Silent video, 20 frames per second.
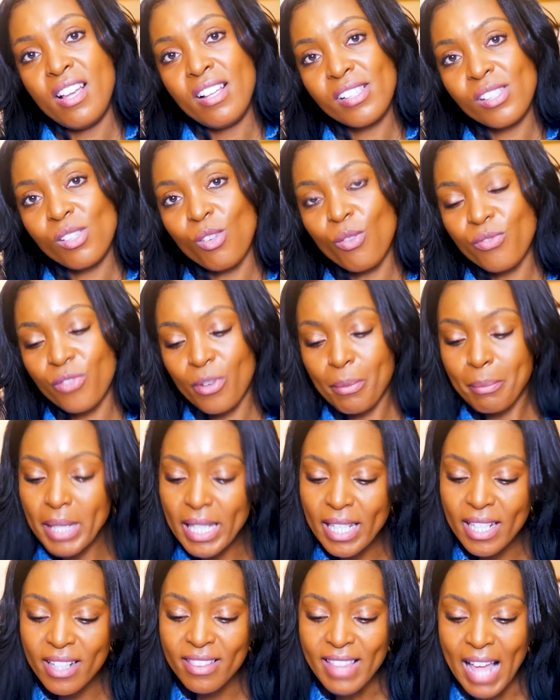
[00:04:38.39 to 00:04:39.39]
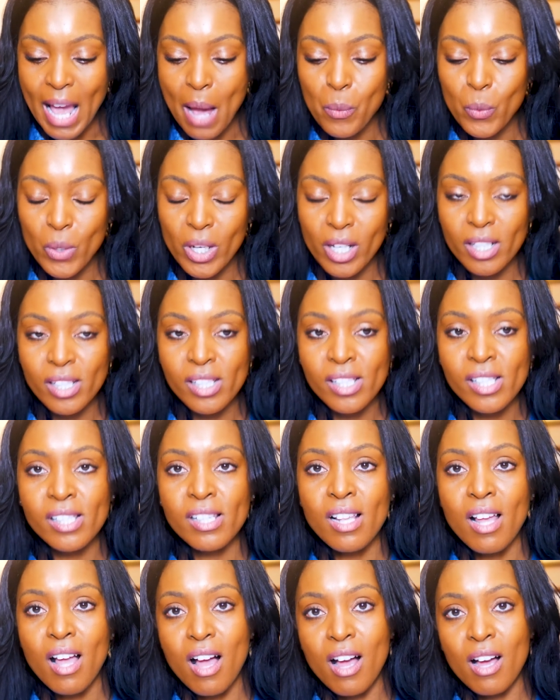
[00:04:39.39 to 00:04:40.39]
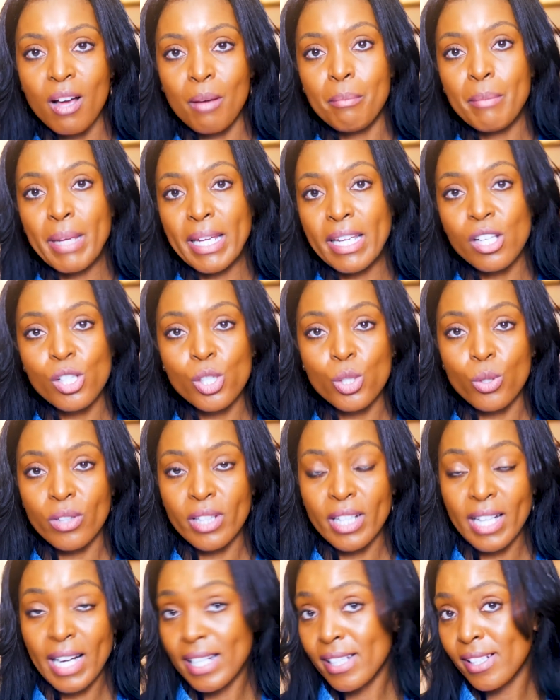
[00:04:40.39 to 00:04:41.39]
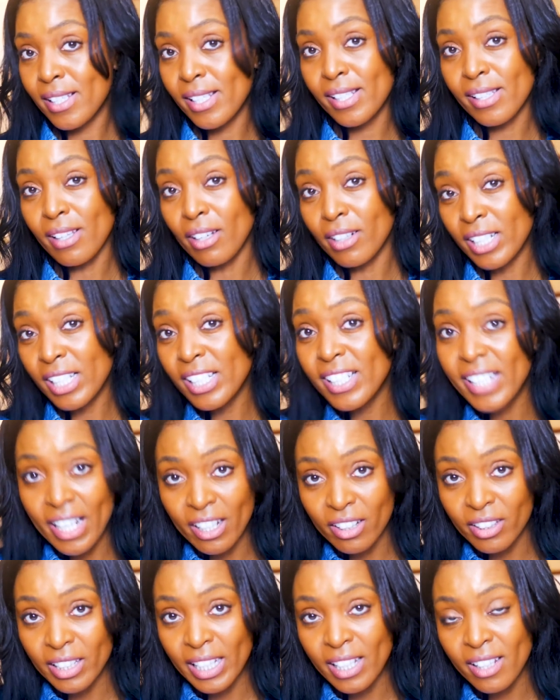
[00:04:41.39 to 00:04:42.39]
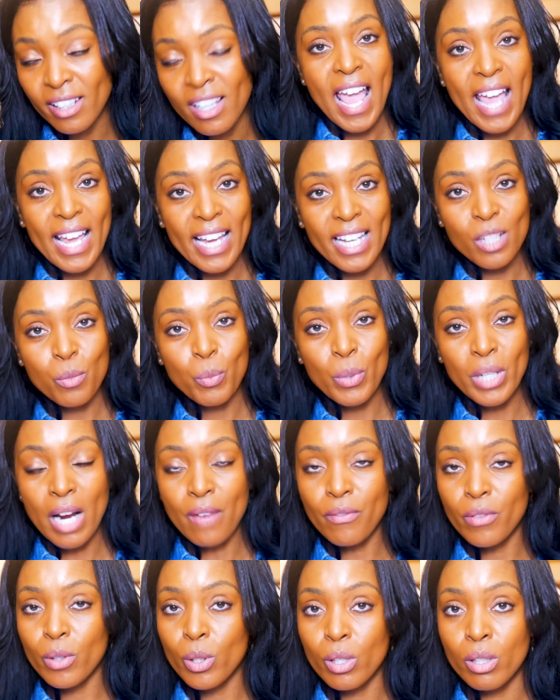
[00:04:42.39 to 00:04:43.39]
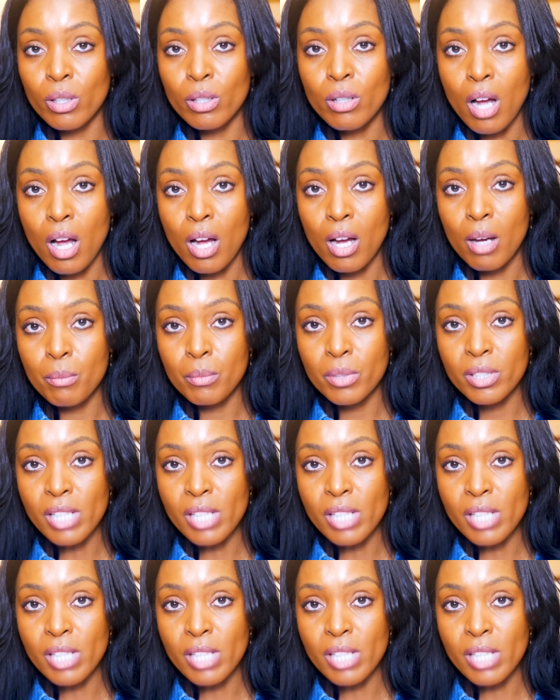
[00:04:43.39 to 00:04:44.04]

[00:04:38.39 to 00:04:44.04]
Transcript: So for me, that was um, making sure that I studied daily and whatever um,